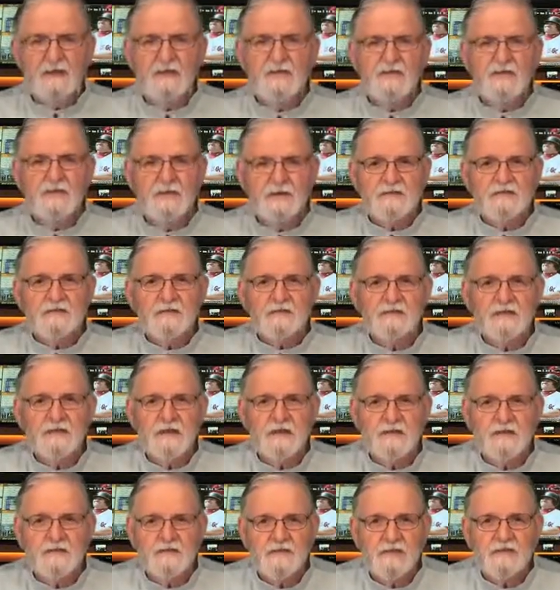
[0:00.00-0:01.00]
this
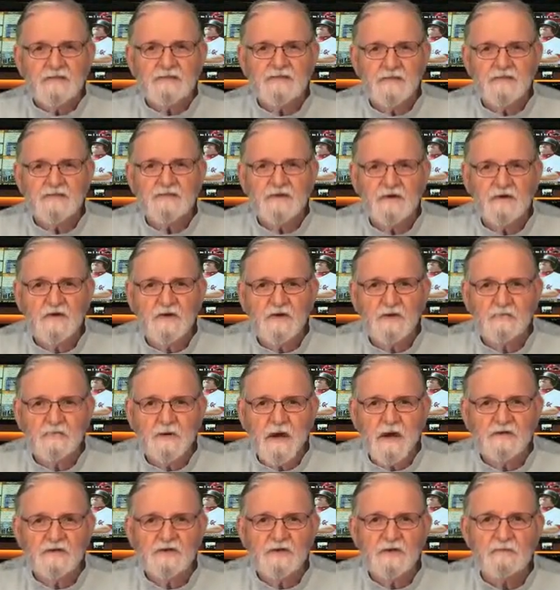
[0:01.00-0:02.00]
is a good
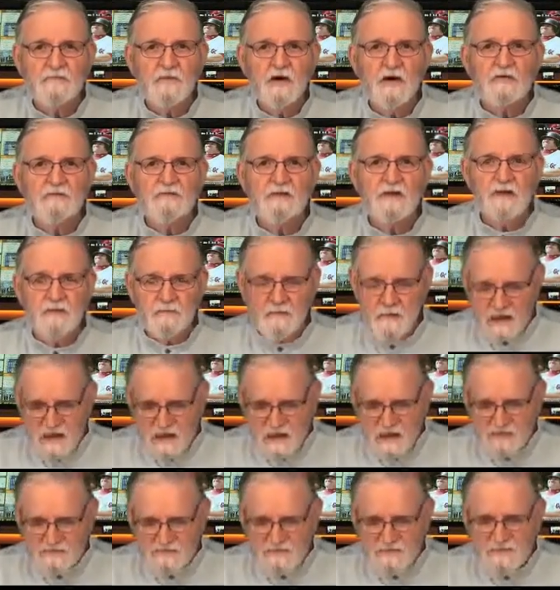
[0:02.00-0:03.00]
basketball team.
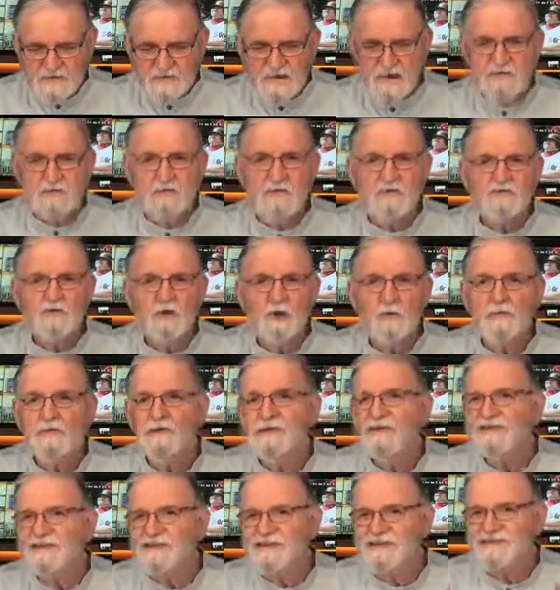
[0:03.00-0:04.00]
Here's a team that's
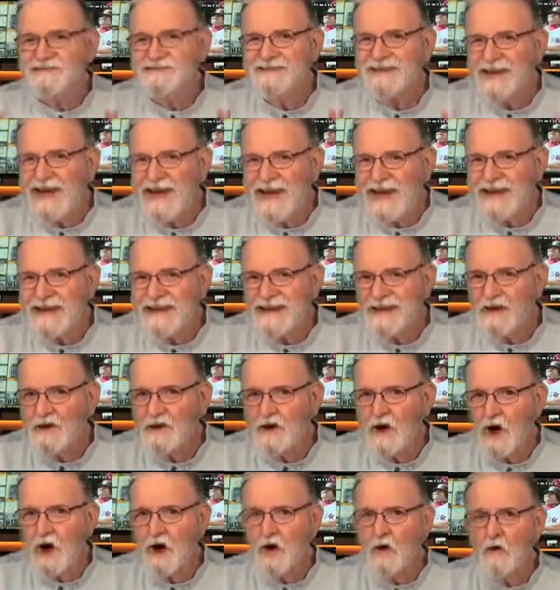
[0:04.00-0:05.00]
opened the season
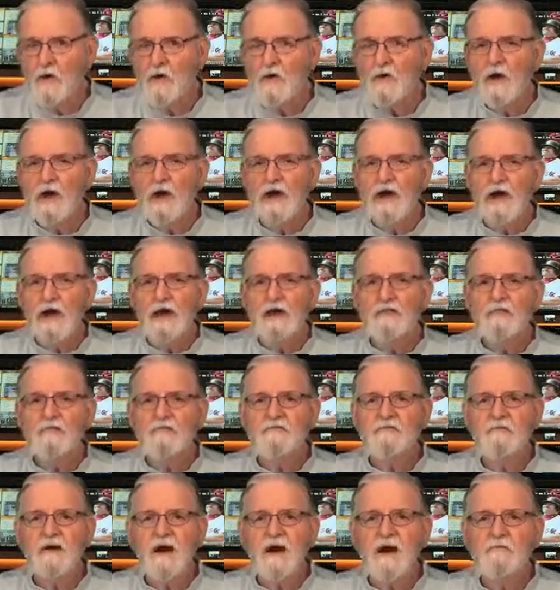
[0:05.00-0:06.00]
8-0, and they're
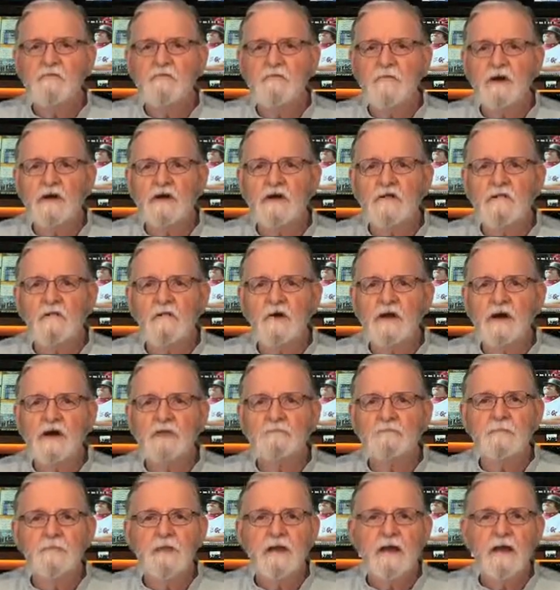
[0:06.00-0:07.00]

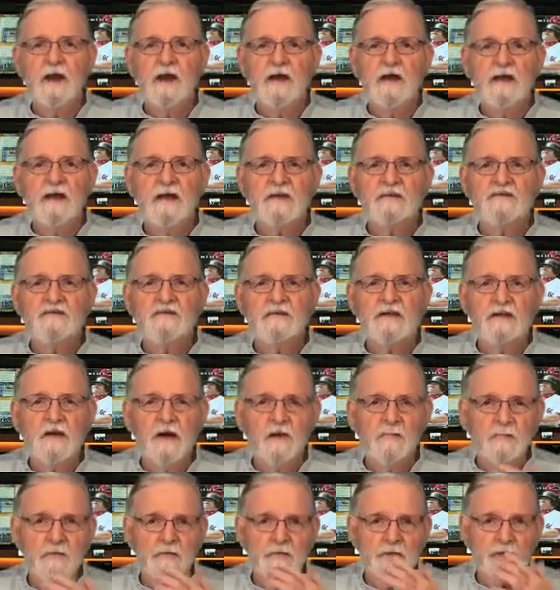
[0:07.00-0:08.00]
5-1-1 against the
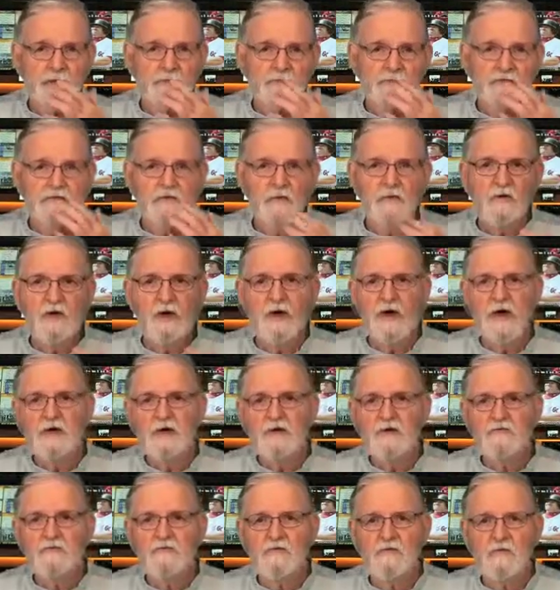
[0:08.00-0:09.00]
number. There was no line
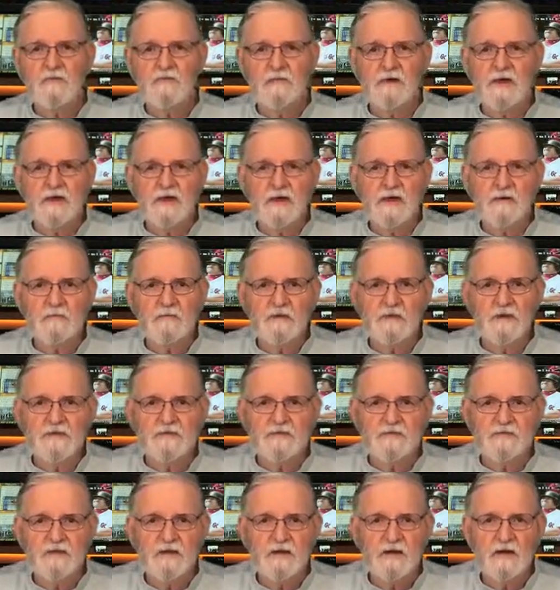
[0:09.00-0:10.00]
on their opening game
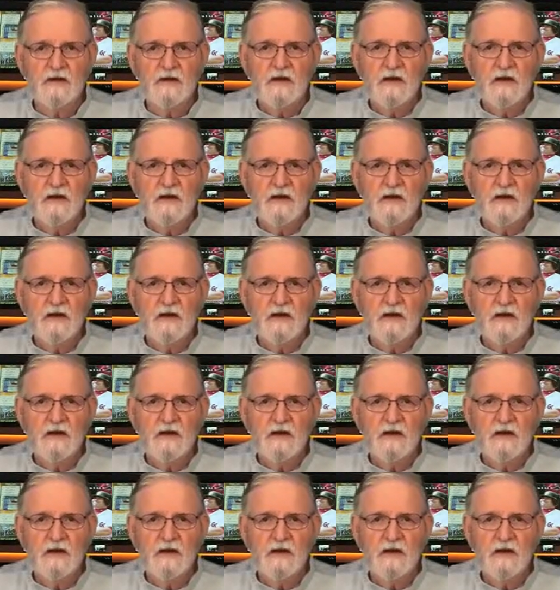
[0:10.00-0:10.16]
against